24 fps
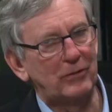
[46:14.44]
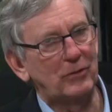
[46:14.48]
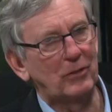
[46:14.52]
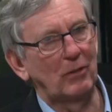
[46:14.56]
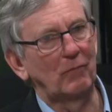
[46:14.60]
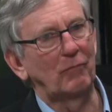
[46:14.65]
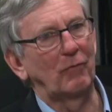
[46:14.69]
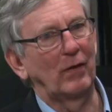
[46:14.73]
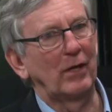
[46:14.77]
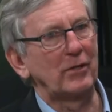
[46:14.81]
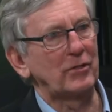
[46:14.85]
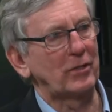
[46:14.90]
so
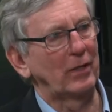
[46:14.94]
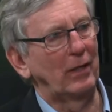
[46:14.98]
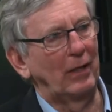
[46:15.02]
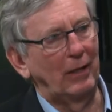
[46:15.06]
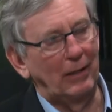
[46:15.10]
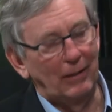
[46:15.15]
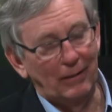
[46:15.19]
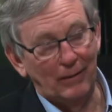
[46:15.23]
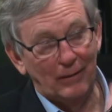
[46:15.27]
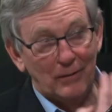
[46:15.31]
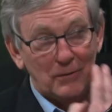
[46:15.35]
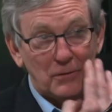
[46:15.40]

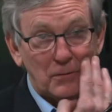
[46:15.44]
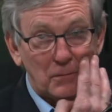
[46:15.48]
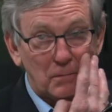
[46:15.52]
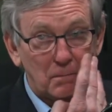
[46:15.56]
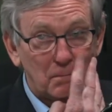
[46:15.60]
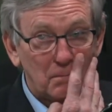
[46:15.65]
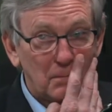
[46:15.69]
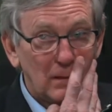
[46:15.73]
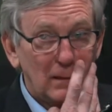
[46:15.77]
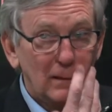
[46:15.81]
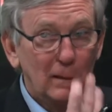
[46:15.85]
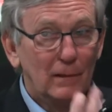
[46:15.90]
fascinating that you,
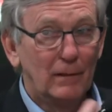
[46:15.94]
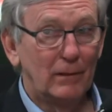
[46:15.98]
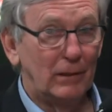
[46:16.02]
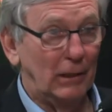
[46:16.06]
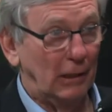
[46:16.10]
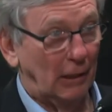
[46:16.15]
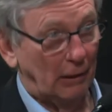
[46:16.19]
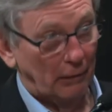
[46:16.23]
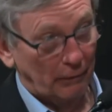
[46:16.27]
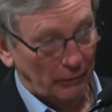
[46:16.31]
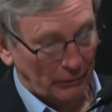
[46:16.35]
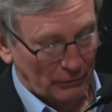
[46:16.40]
you
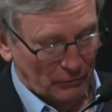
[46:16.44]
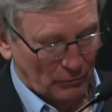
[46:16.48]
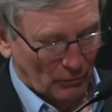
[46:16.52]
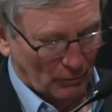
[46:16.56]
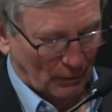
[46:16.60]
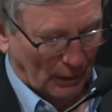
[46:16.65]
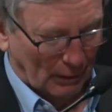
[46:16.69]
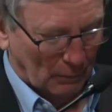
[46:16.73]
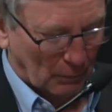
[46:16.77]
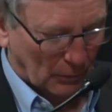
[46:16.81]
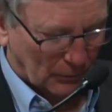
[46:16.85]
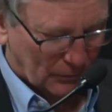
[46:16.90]
know, that you're
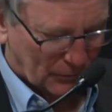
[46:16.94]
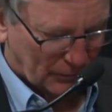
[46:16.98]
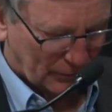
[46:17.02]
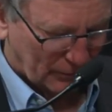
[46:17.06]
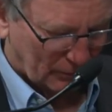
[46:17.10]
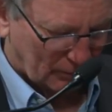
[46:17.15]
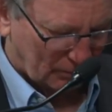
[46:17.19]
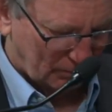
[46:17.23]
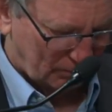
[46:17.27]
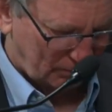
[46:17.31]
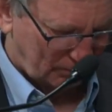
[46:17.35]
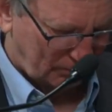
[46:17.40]
able to